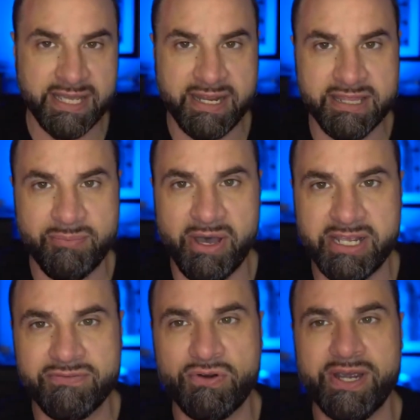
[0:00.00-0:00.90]
in the body of
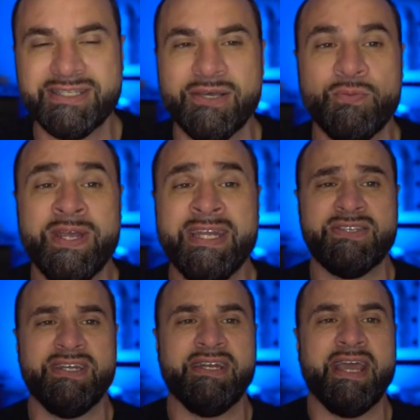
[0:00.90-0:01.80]
Christ that we need to
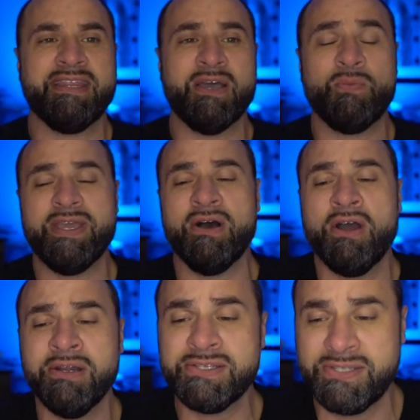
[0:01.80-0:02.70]
see today that we
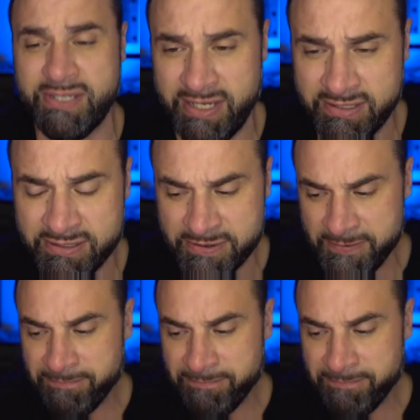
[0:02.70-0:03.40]
aren't seeing.